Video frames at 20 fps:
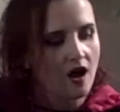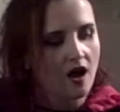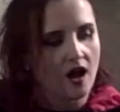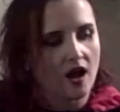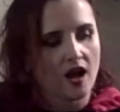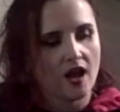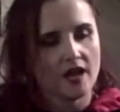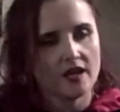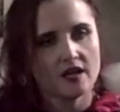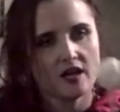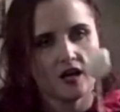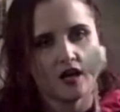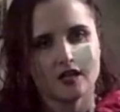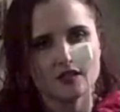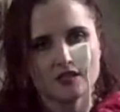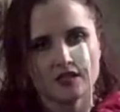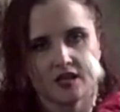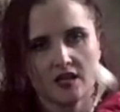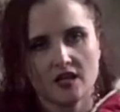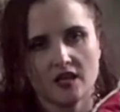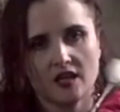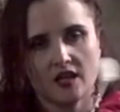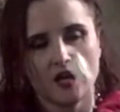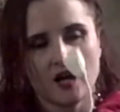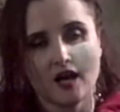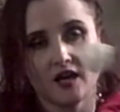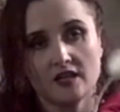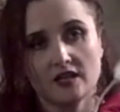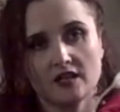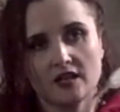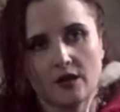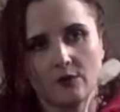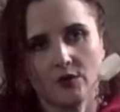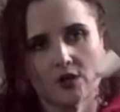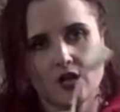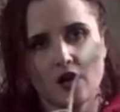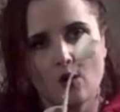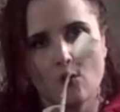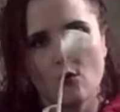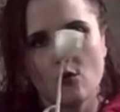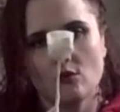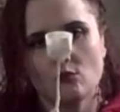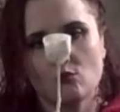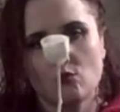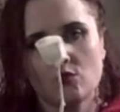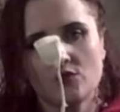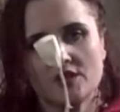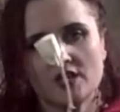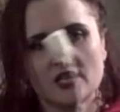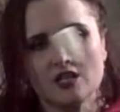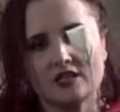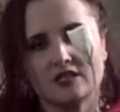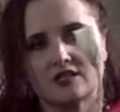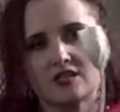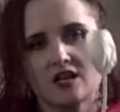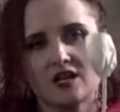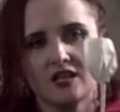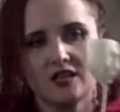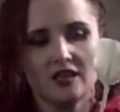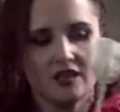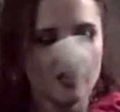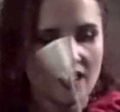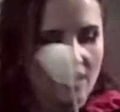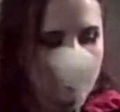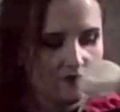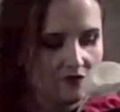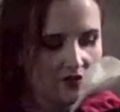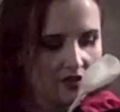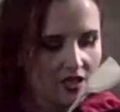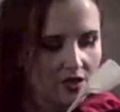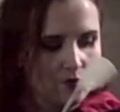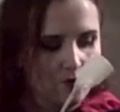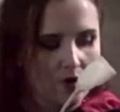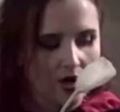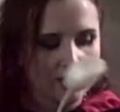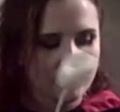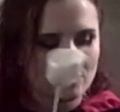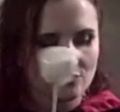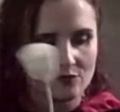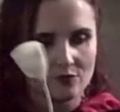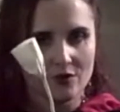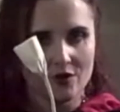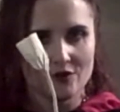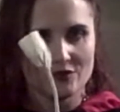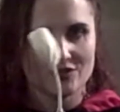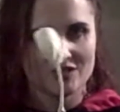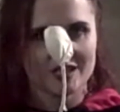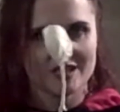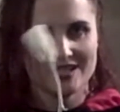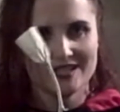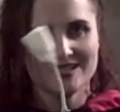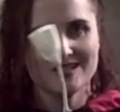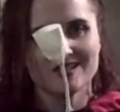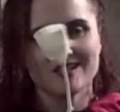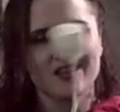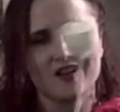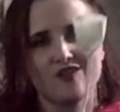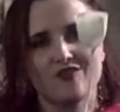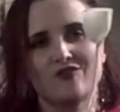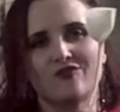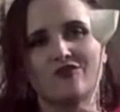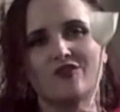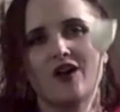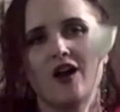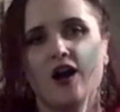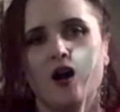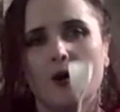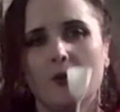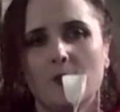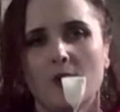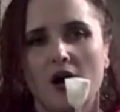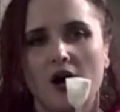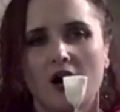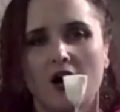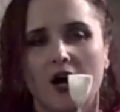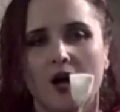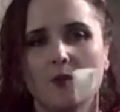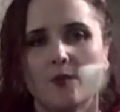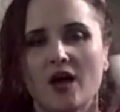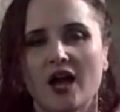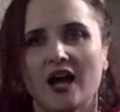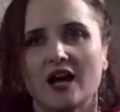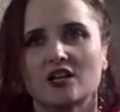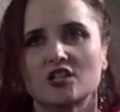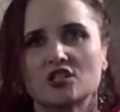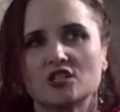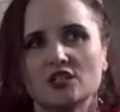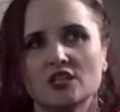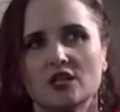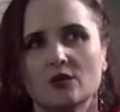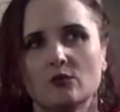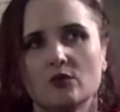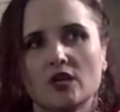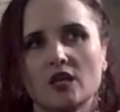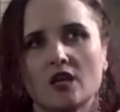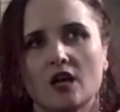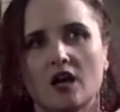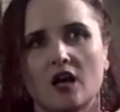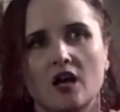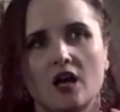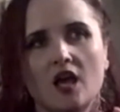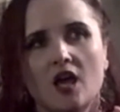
Heidi and I, we got these lovely white roses from, actually we